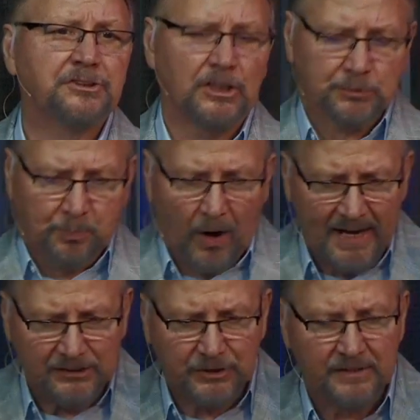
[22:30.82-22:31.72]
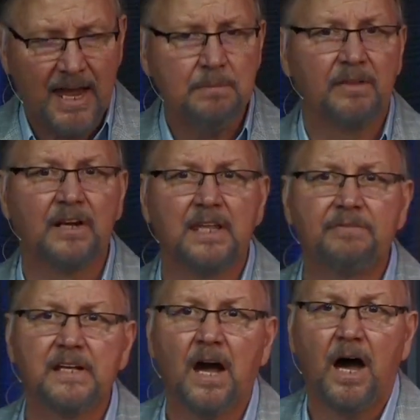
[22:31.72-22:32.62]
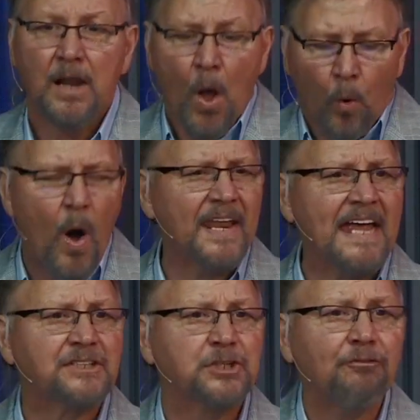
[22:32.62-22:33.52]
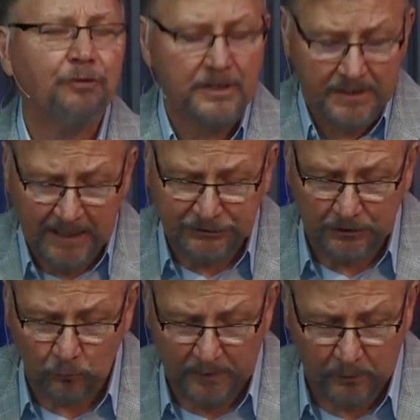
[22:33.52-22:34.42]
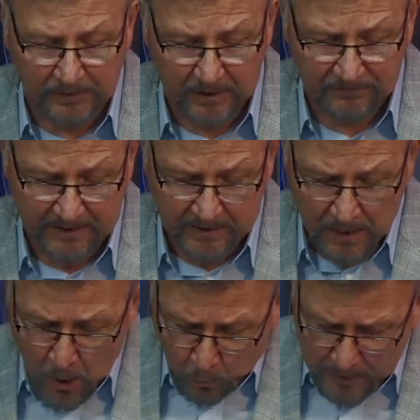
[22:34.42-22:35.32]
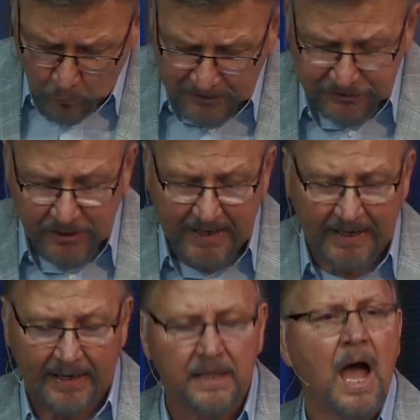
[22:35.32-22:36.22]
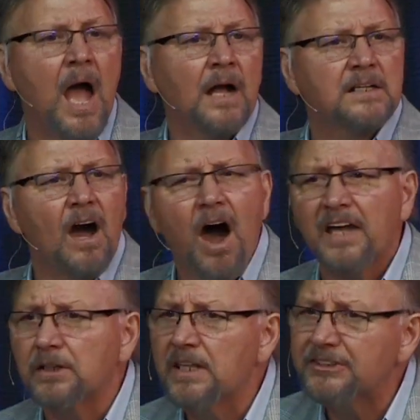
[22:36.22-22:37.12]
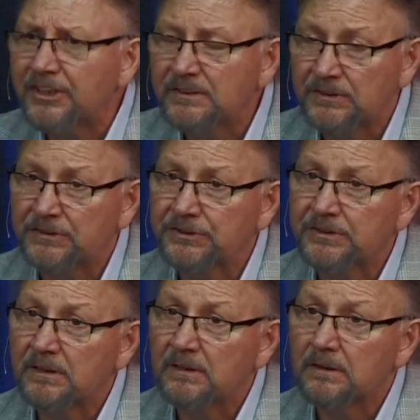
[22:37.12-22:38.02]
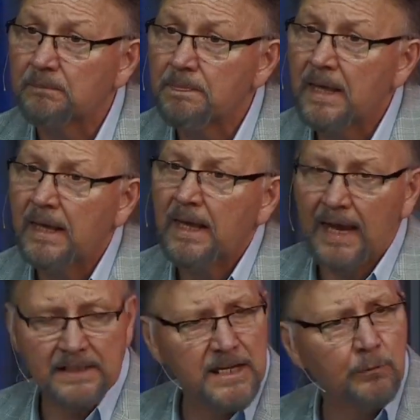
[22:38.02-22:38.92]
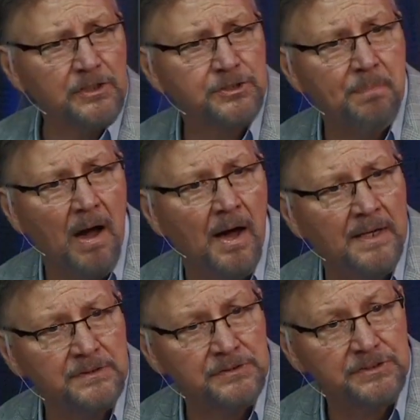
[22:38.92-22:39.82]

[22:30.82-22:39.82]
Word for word: just praise the name of the living God, what a different nation we would live in. When we sing, God listens and He responds.